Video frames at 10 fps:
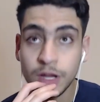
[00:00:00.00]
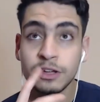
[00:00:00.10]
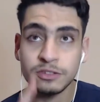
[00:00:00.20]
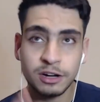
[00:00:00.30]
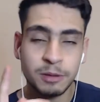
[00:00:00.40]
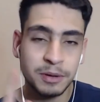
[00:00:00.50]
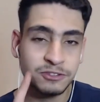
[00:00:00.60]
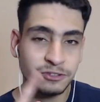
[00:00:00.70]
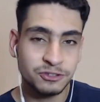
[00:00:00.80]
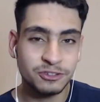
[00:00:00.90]
Psychopaths
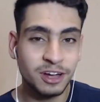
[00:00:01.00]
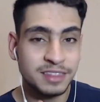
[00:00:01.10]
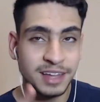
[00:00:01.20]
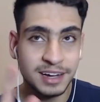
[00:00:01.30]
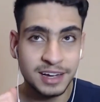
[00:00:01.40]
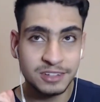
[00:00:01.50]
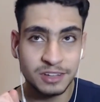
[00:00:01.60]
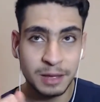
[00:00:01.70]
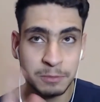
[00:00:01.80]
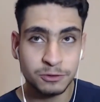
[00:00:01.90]
just started that, guys.
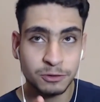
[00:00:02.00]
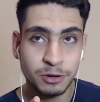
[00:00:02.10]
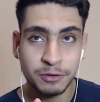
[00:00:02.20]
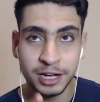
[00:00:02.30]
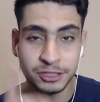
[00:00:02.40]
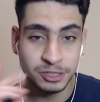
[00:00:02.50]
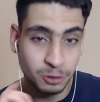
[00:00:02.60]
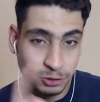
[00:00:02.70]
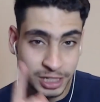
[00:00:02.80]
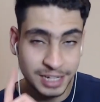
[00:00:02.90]
Episode 1 reaction. Go
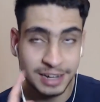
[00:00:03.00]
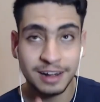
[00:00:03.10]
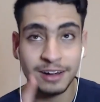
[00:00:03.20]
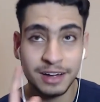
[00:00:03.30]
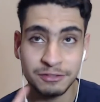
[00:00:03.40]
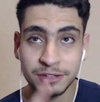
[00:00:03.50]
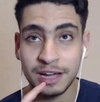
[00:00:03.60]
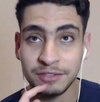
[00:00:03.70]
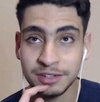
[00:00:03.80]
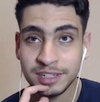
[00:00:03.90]
check it out if you
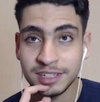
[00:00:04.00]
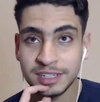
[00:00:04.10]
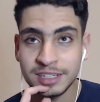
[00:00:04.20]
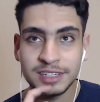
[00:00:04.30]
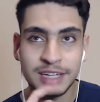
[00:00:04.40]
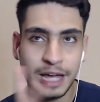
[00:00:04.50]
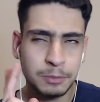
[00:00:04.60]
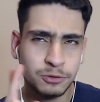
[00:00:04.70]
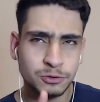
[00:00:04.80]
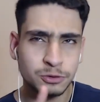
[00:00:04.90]
haven't.
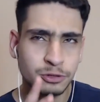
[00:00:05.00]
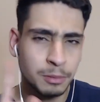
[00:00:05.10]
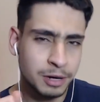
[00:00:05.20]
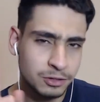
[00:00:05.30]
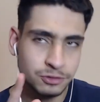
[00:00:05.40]
Episode 2 coming out soon.